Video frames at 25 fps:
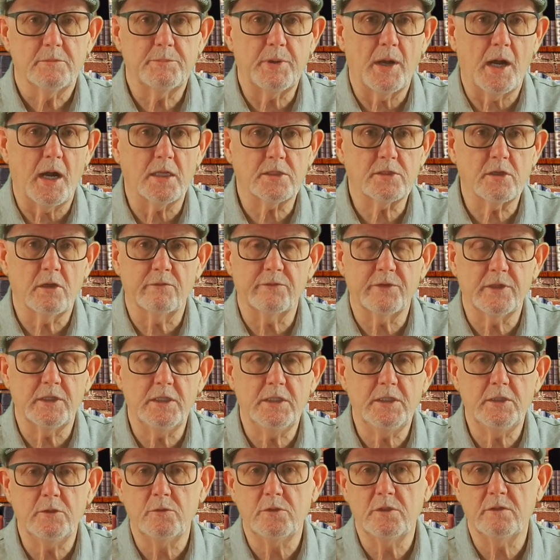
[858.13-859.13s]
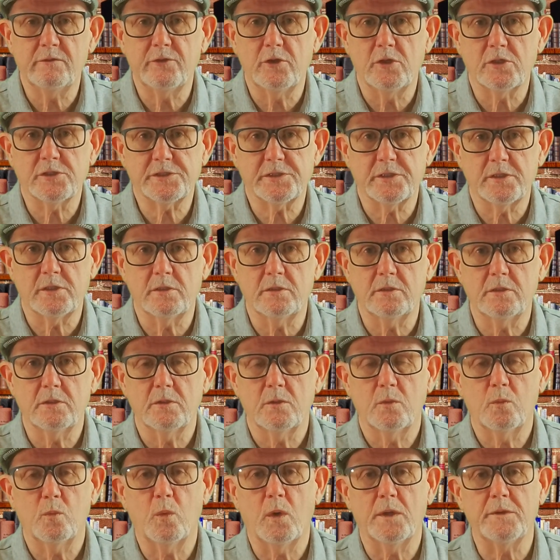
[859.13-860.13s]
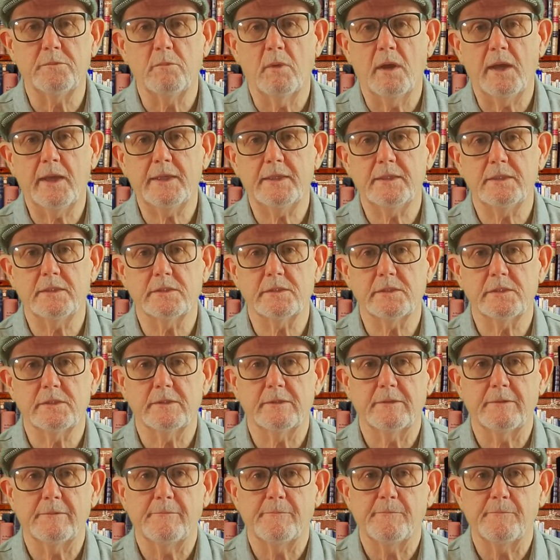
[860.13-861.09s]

part of the universal one mind.